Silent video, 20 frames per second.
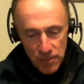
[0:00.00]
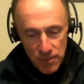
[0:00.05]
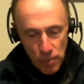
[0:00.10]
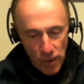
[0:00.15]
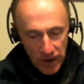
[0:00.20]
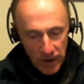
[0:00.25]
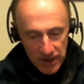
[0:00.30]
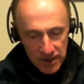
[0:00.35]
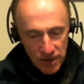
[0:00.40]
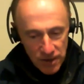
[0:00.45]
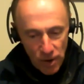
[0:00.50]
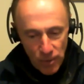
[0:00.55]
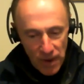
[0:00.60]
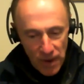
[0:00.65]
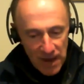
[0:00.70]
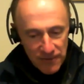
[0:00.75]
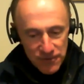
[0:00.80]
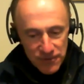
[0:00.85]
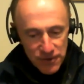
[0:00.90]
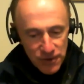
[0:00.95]
wanted to go
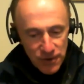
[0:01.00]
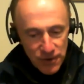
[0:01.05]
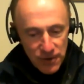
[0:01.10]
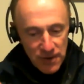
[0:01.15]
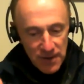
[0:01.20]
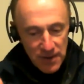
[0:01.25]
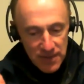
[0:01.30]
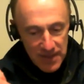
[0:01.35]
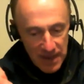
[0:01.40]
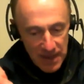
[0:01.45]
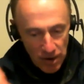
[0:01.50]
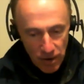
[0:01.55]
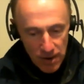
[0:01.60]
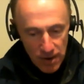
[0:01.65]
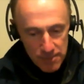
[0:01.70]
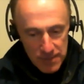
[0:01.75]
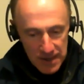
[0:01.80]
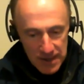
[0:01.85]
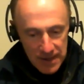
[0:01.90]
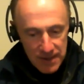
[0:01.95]
after the
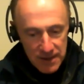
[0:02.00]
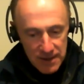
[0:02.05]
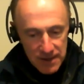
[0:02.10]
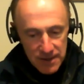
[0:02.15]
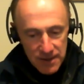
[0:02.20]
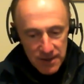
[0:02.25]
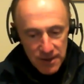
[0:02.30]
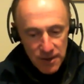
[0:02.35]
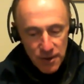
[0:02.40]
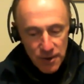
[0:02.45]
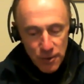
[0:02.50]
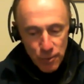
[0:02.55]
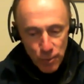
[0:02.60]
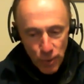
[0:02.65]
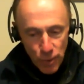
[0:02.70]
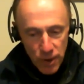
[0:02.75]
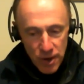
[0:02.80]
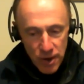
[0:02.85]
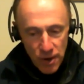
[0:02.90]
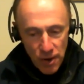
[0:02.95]
Army,
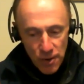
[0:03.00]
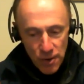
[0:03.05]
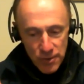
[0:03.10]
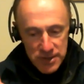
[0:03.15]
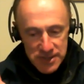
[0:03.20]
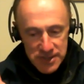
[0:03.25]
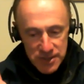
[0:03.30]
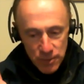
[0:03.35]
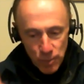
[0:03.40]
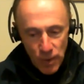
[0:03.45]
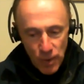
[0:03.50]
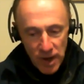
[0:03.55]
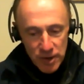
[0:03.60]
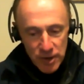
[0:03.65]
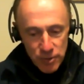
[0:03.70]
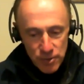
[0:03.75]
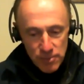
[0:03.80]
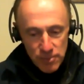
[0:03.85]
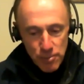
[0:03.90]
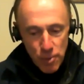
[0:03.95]
Roy Cohn is the one
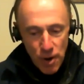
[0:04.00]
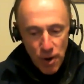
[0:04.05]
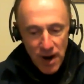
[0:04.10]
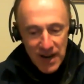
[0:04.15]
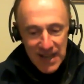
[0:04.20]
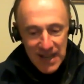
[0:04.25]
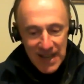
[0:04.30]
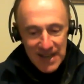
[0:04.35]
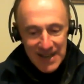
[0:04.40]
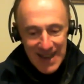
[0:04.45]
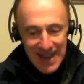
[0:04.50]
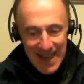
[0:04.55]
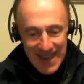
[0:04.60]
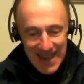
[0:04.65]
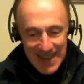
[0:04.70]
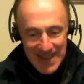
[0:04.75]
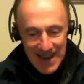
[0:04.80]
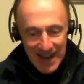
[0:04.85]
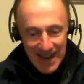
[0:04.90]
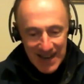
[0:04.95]
who brought in a
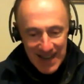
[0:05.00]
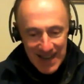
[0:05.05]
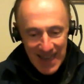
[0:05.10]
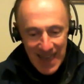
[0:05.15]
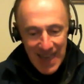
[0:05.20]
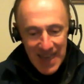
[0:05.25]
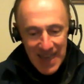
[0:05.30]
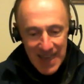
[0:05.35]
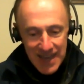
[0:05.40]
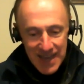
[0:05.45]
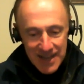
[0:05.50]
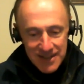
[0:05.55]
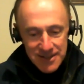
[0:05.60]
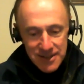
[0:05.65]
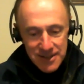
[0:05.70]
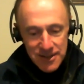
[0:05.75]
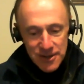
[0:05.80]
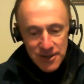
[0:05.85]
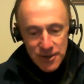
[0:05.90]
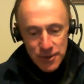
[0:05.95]
young aide,
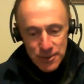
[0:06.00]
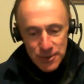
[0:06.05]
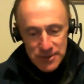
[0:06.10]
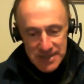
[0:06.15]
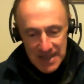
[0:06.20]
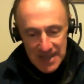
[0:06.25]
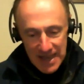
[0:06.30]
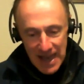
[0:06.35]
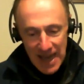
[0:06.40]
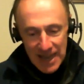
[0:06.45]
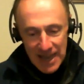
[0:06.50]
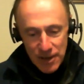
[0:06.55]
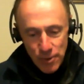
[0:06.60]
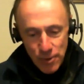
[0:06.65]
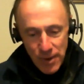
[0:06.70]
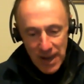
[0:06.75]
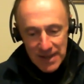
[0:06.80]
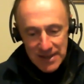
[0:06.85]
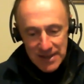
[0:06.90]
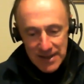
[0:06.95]
who's the guy who
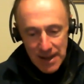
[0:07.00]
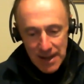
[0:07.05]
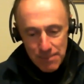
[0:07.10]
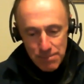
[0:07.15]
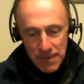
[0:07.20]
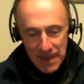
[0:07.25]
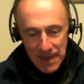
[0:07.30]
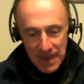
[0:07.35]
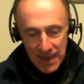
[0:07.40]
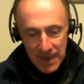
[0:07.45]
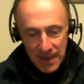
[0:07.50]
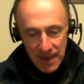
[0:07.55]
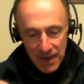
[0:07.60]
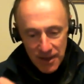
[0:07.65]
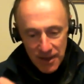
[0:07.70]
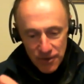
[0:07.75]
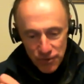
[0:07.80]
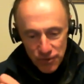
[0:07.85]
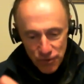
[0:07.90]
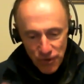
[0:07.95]
ended up being
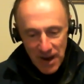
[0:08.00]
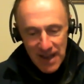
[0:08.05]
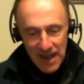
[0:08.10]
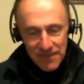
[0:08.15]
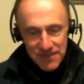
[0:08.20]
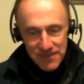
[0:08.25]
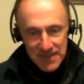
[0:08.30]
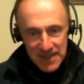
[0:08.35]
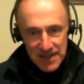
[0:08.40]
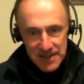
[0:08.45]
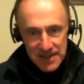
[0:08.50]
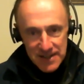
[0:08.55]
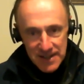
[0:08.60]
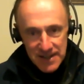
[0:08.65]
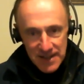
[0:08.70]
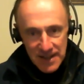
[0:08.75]
drafted.